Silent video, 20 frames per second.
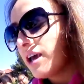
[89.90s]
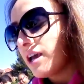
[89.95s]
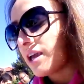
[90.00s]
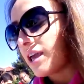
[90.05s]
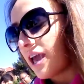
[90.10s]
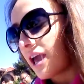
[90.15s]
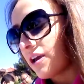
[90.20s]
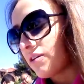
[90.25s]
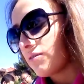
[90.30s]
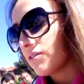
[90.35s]

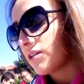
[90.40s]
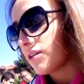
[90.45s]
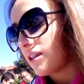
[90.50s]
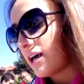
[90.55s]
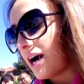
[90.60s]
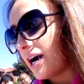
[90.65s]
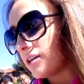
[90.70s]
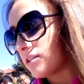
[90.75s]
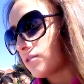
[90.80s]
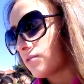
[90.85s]
gave the
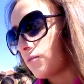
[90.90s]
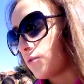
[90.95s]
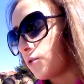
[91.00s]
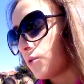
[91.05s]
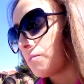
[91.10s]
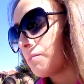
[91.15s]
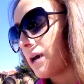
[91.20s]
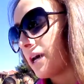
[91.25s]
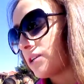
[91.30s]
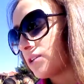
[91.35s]
last
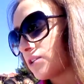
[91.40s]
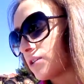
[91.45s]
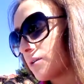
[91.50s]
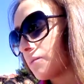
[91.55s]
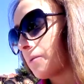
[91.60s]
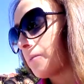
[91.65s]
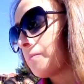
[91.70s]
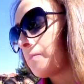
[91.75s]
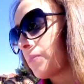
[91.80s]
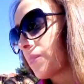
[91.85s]
full
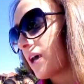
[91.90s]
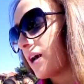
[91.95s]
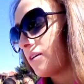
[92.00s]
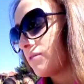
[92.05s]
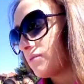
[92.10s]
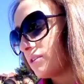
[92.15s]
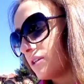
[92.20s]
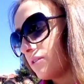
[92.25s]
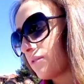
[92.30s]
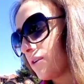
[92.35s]
measure
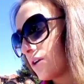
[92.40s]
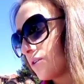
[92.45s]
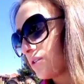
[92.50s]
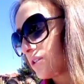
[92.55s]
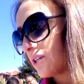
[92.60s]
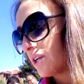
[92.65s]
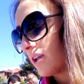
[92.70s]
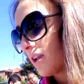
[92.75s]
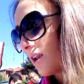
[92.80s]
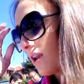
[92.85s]
of
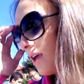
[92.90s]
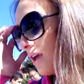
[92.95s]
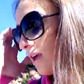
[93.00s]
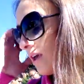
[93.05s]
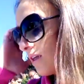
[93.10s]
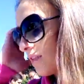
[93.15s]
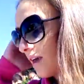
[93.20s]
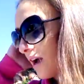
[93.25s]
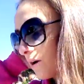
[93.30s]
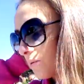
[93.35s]
devotion,
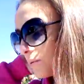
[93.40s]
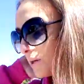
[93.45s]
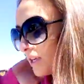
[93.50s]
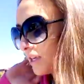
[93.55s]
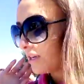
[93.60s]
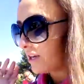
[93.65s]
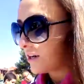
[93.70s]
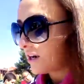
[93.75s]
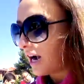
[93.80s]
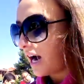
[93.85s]
that we
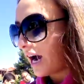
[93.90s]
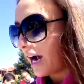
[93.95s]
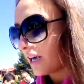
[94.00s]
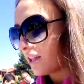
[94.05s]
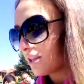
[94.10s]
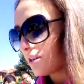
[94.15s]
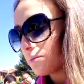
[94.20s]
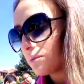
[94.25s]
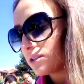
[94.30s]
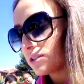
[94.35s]
here
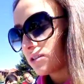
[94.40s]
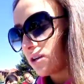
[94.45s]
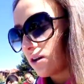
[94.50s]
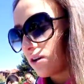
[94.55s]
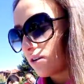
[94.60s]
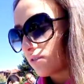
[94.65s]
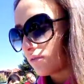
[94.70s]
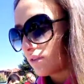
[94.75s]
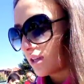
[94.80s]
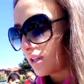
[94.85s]
highly
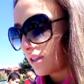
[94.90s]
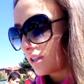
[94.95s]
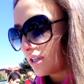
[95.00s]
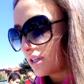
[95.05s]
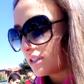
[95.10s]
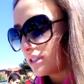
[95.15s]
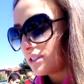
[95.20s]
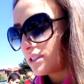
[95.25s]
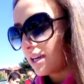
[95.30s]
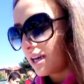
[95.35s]
resolve that
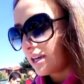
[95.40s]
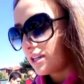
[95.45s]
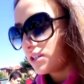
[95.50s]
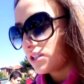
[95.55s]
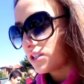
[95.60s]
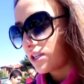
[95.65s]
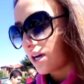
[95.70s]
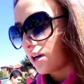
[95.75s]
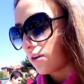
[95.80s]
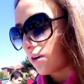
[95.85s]
these dead
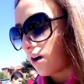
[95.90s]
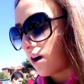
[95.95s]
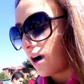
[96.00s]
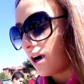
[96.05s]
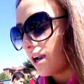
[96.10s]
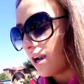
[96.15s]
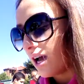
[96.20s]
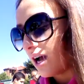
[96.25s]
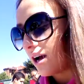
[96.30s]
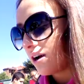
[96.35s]
shall
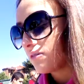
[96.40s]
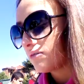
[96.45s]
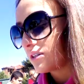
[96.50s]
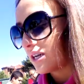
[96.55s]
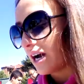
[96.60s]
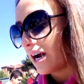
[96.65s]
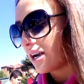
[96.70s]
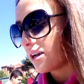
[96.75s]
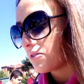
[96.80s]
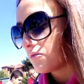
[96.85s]
not have
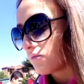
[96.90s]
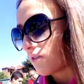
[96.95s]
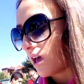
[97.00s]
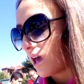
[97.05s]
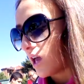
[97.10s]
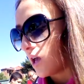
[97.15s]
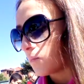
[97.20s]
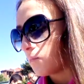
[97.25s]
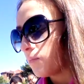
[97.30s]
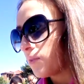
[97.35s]
died in
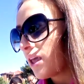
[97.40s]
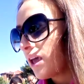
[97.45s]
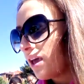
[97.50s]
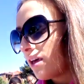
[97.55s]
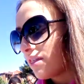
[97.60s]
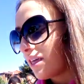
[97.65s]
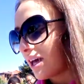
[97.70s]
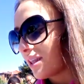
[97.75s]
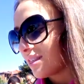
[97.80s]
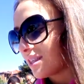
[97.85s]
vain,
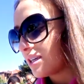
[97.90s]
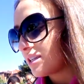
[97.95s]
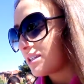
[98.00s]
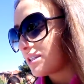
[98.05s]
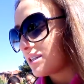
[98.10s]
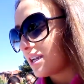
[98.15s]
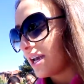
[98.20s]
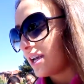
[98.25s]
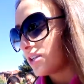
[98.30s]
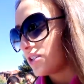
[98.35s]
that
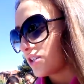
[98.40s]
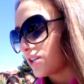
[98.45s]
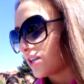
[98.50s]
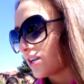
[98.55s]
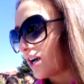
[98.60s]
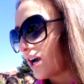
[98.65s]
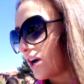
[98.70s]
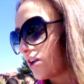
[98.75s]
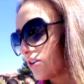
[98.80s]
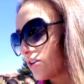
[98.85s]
this
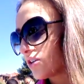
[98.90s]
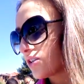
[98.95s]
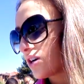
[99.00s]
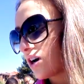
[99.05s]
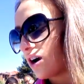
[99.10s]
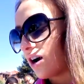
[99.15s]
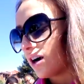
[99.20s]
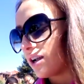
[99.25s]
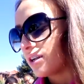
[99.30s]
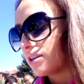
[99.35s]
nation, under
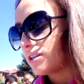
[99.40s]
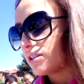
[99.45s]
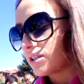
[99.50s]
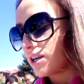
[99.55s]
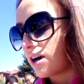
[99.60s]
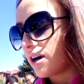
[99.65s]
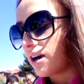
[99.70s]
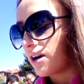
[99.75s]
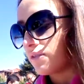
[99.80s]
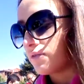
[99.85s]
God,
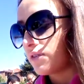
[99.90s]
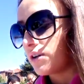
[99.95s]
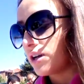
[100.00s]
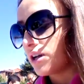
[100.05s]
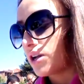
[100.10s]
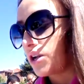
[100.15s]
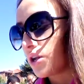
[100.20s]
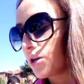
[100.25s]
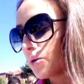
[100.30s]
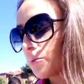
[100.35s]
shall have
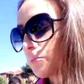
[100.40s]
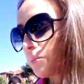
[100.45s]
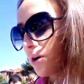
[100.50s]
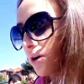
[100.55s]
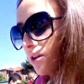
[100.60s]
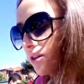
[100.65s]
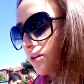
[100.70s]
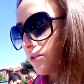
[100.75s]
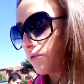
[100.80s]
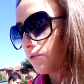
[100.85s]
a new
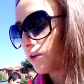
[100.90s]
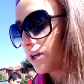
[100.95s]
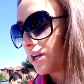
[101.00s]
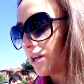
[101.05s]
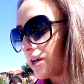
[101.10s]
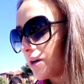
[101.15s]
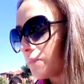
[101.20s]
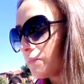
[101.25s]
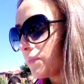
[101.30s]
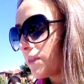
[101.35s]
birth of
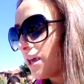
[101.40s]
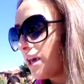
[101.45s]
freedom,